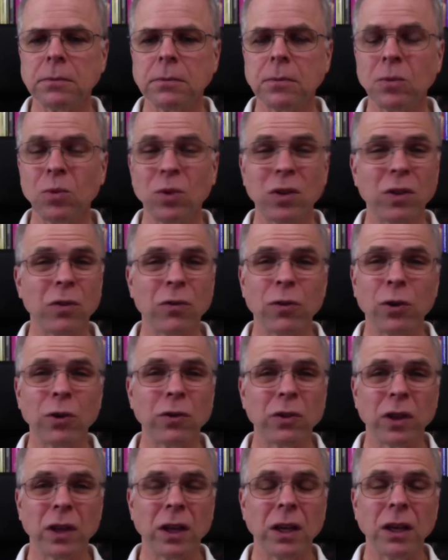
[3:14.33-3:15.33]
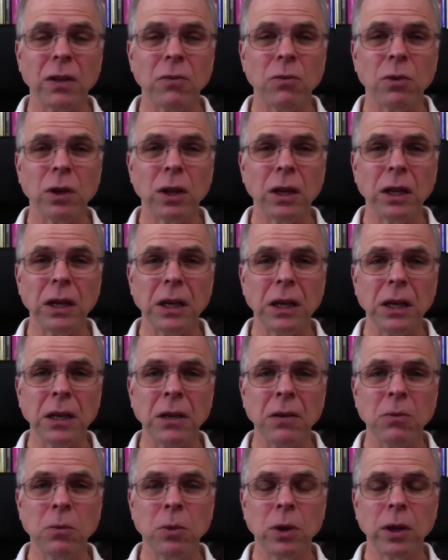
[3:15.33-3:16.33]
With the first thing he'd really
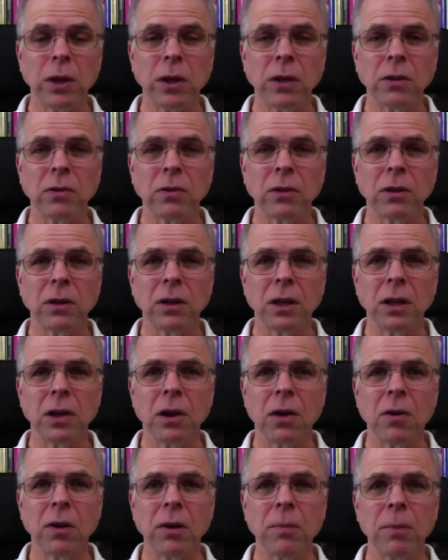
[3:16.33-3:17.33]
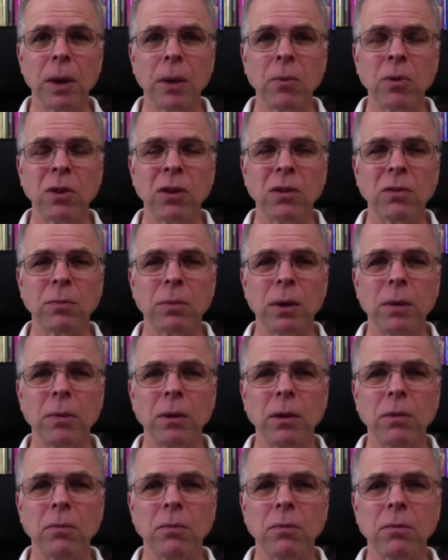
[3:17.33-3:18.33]
eaten with us, and he'd already been with us
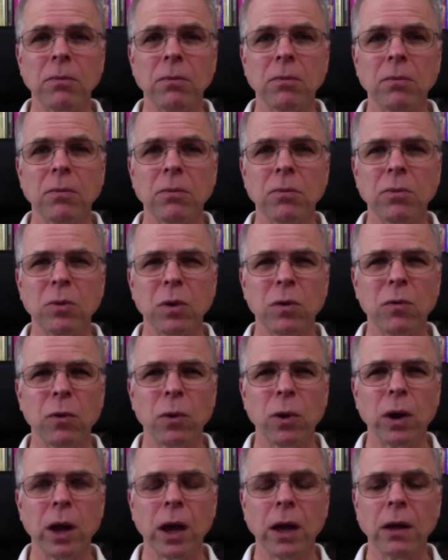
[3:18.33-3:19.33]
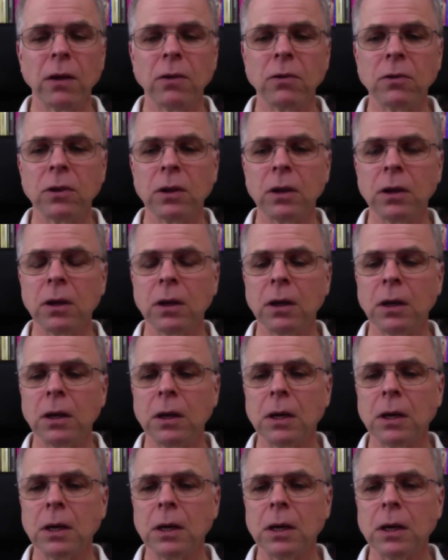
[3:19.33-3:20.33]
maybe 3 or 4 days.
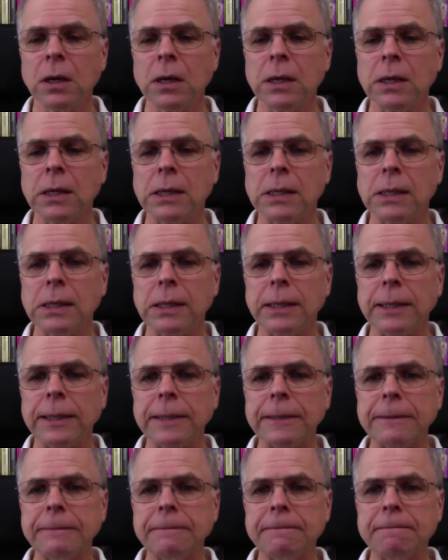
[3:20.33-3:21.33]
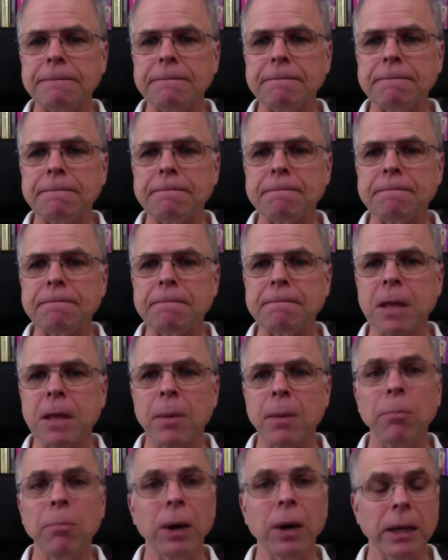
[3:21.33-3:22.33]
But
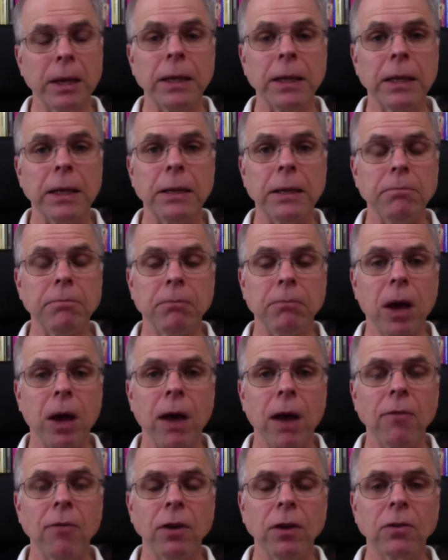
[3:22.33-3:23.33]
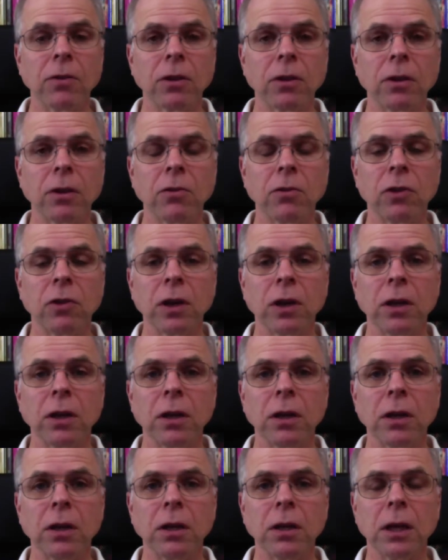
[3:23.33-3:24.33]
it obviously the chicken
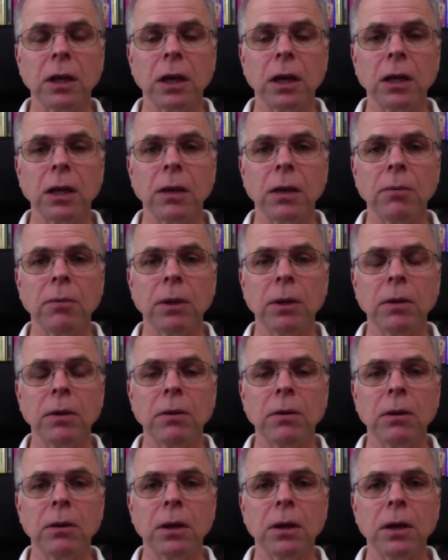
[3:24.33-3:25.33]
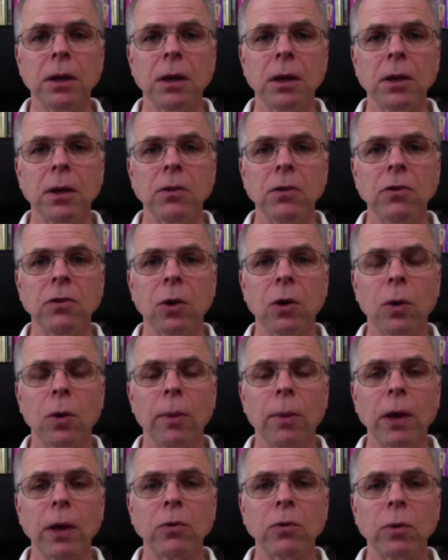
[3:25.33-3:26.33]
didn't kill him, and so
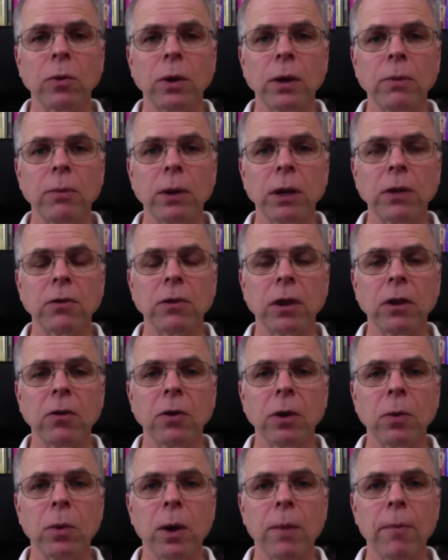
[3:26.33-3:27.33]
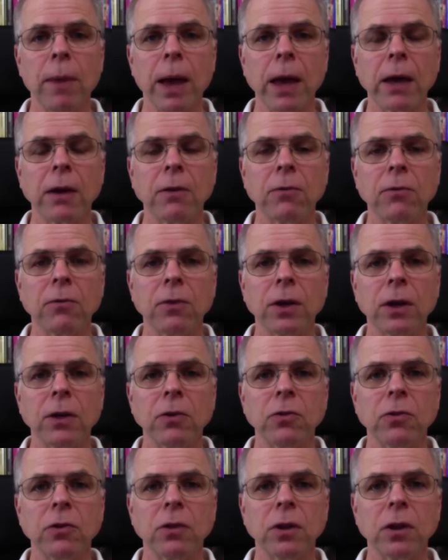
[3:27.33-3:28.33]
about 20 minutes later he went back and
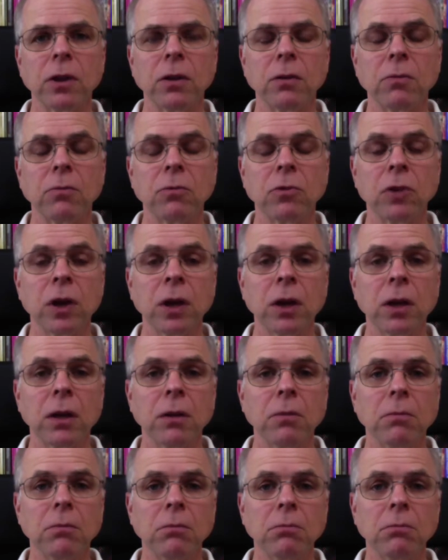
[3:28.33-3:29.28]
finished the chicken.